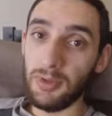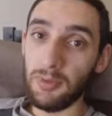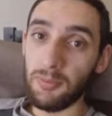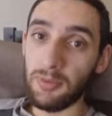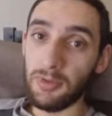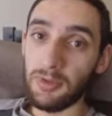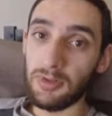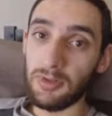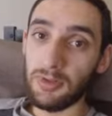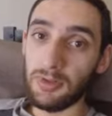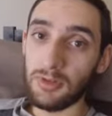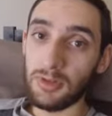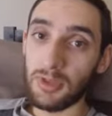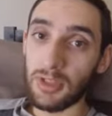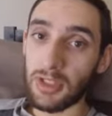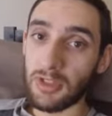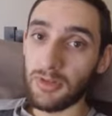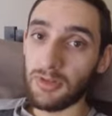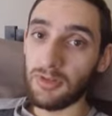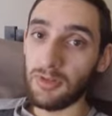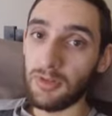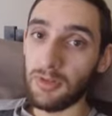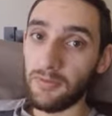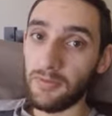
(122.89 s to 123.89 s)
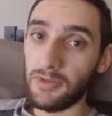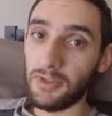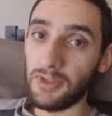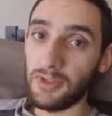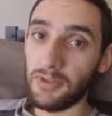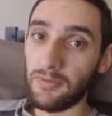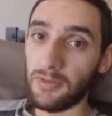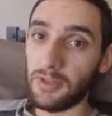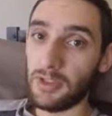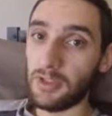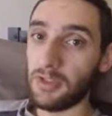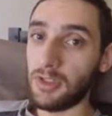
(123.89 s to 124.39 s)
people,
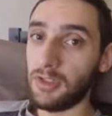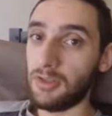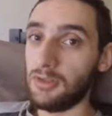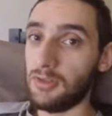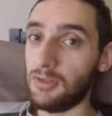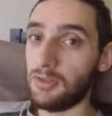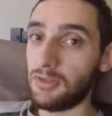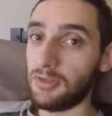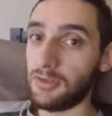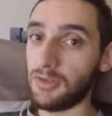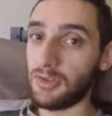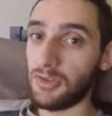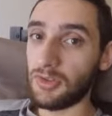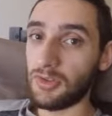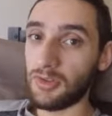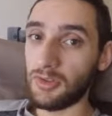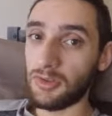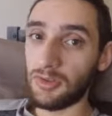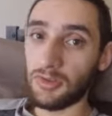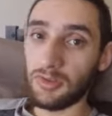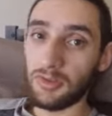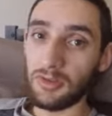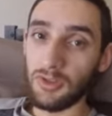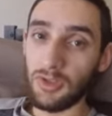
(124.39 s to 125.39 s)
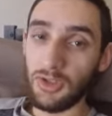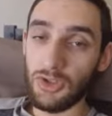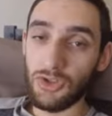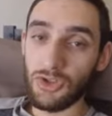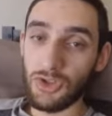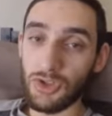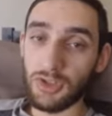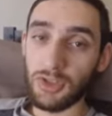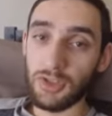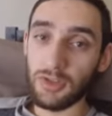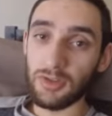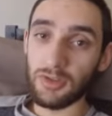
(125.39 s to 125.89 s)
conservative Orthodox
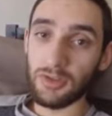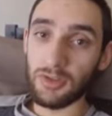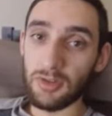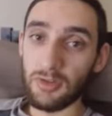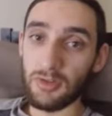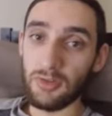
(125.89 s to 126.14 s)
Christians,